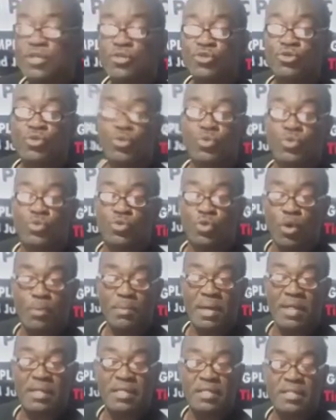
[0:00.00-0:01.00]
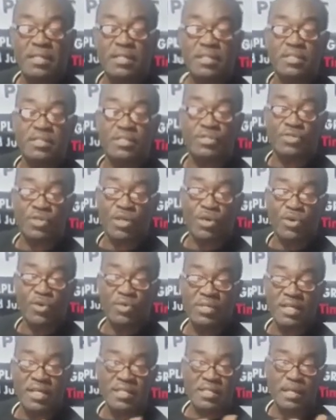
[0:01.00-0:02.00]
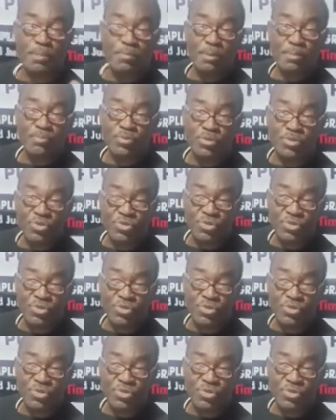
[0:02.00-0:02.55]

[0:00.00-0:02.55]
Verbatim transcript: so normally it is recognized that people